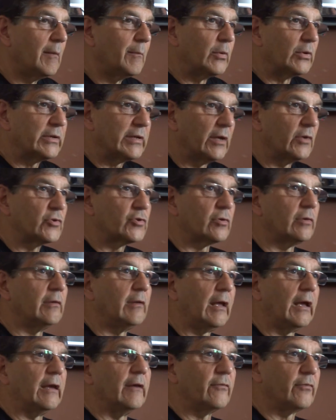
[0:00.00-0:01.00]
potential
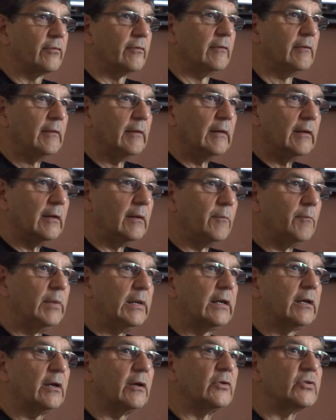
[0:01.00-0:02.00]
life.
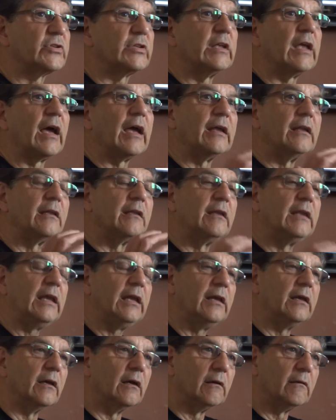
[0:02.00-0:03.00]
Because the
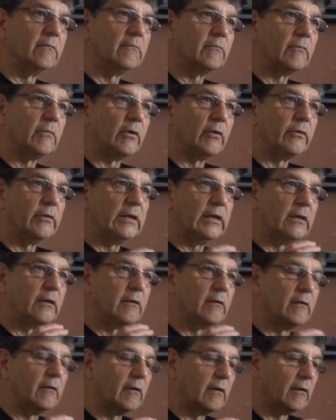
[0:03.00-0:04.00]
idea, or the
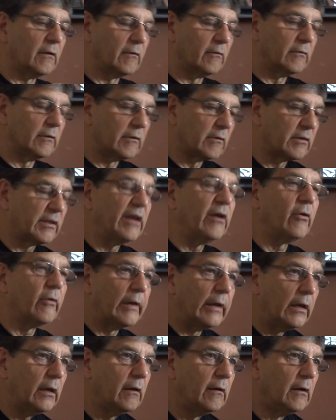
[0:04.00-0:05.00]

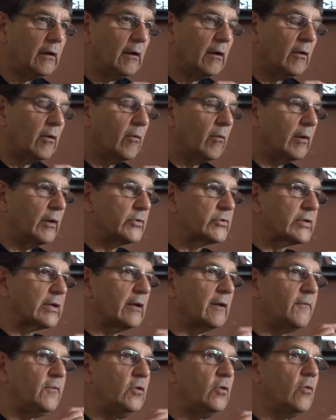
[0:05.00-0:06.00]
theory, was that
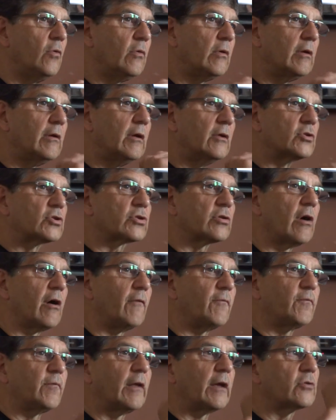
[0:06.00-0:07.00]
if you saw
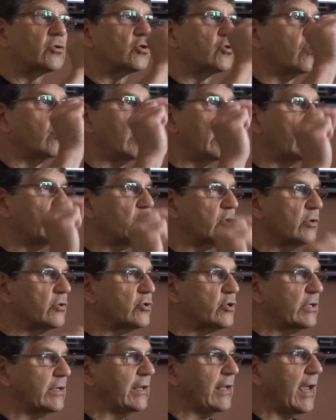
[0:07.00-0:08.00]

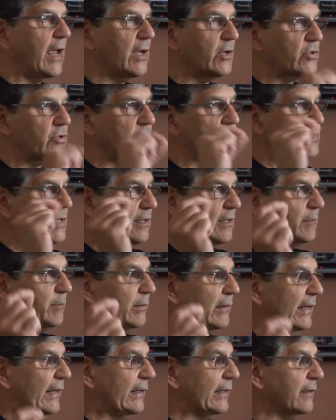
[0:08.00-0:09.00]
fluctuations in gases on a
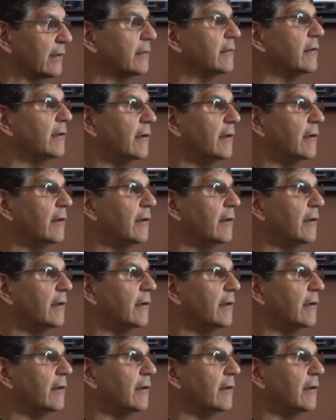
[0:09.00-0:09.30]
planet,